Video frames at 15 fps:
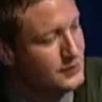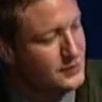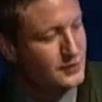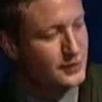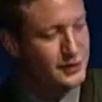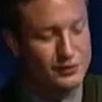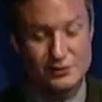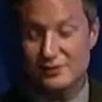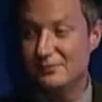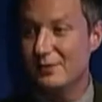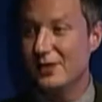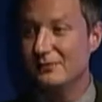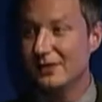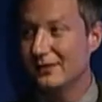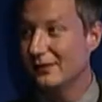the use of
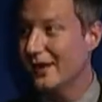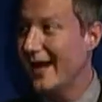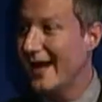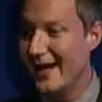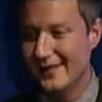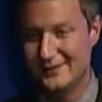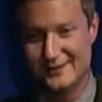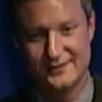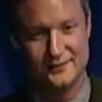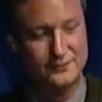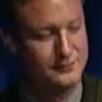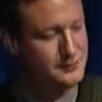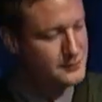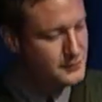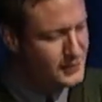public lands.
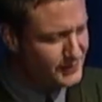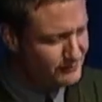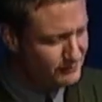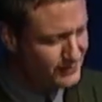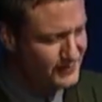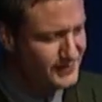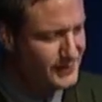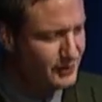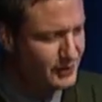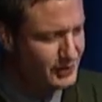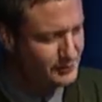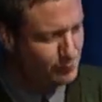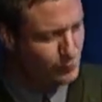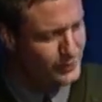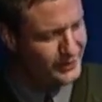This was a
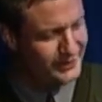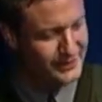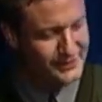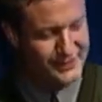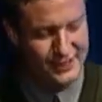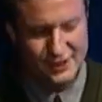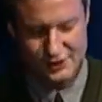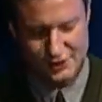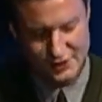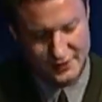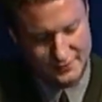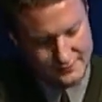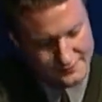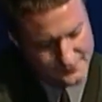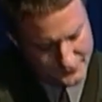serious point of
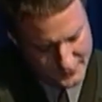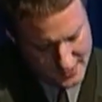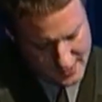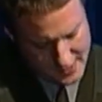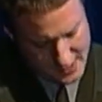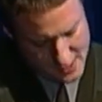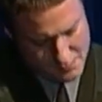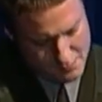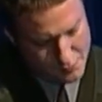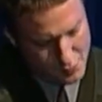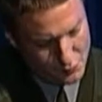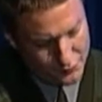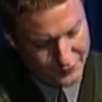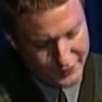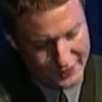contention uh,
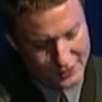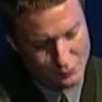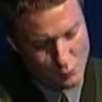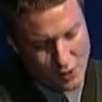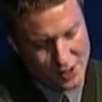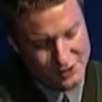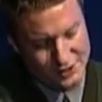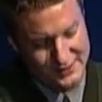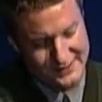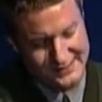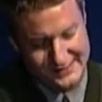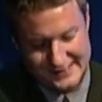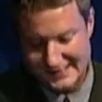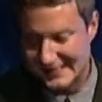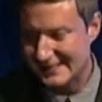both in
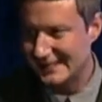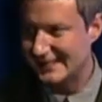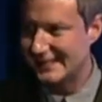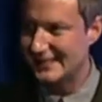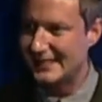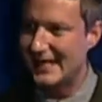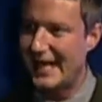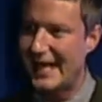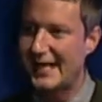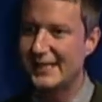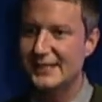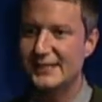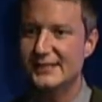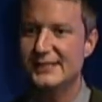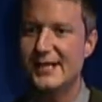Washington, D.C., and
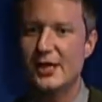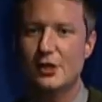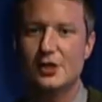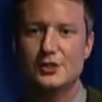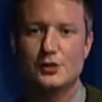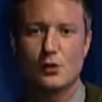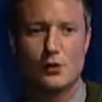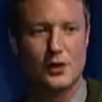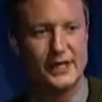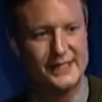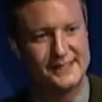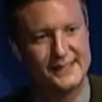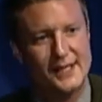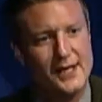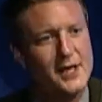in the
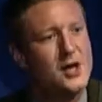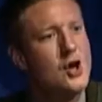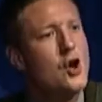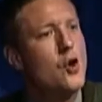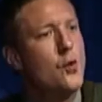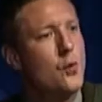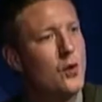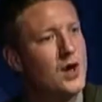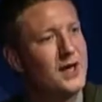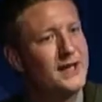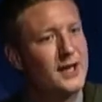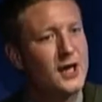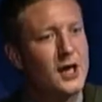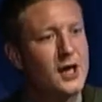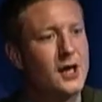territories. One
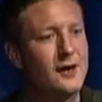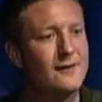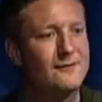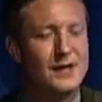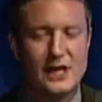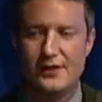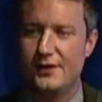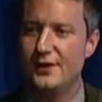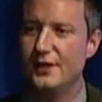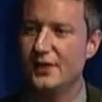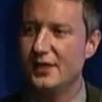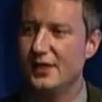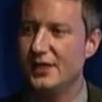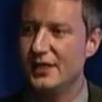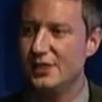of
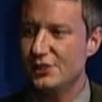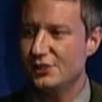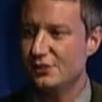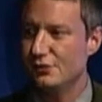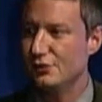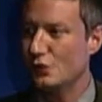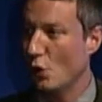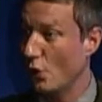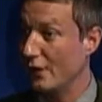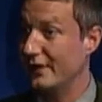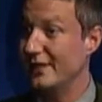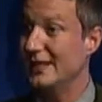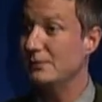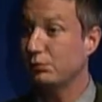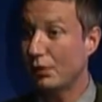the issues, or
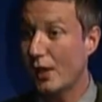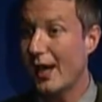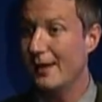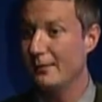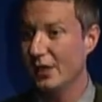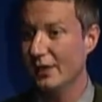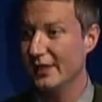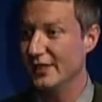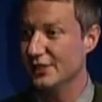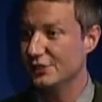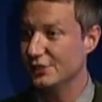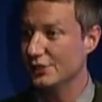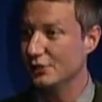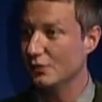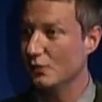the primary
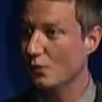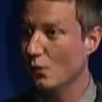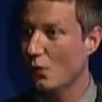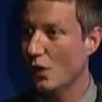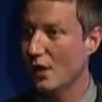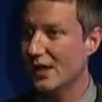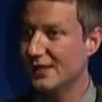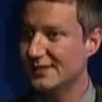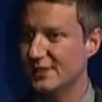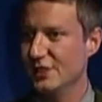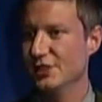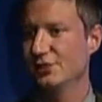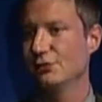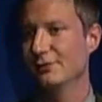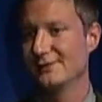issue, was the
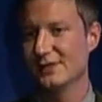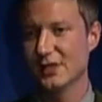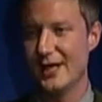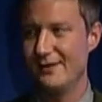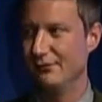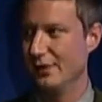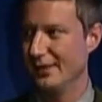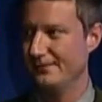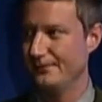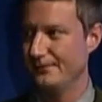issue of slavery.